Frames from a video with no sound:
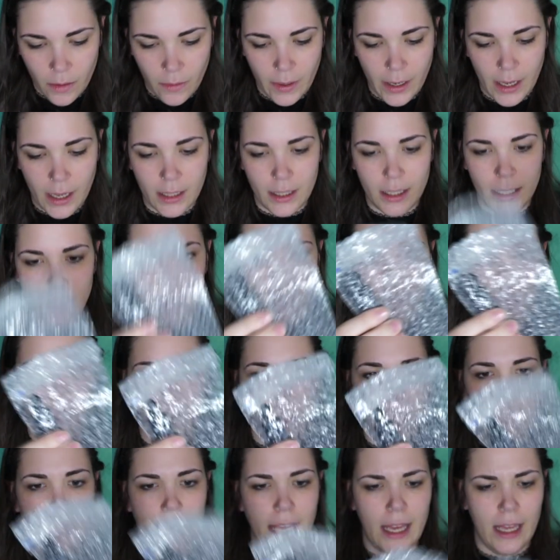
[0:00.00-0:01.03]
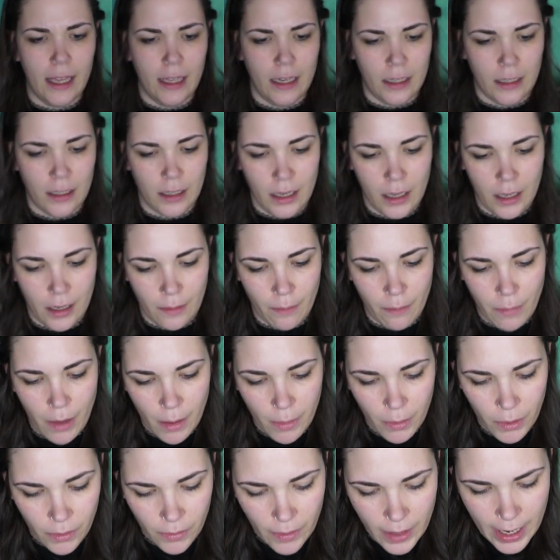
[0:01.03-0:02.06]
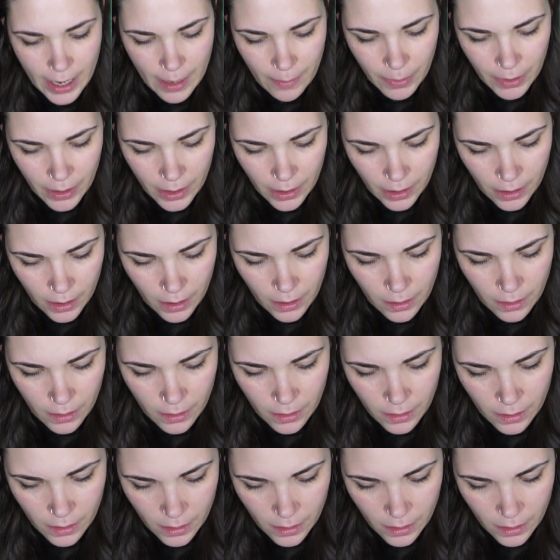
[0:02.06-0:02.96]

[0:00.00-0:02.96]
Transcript: We got this little guy in bubble wrap here.